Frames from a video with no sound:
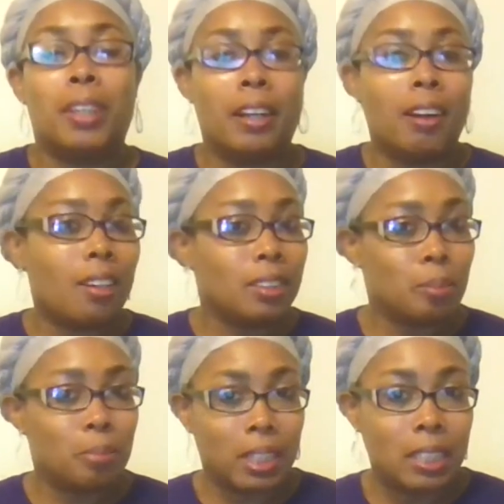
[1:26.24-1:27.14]
There are
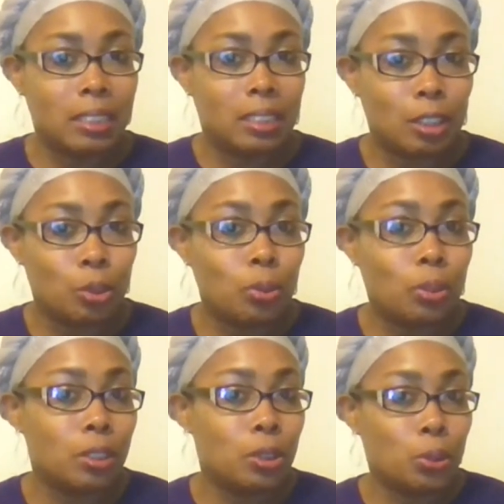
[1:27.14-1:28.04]
some things that you
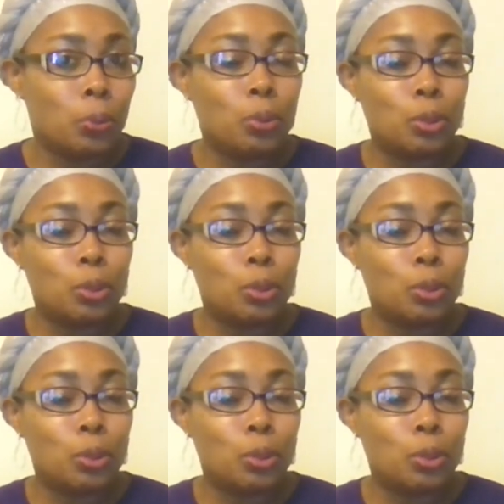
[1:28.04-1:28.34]
can do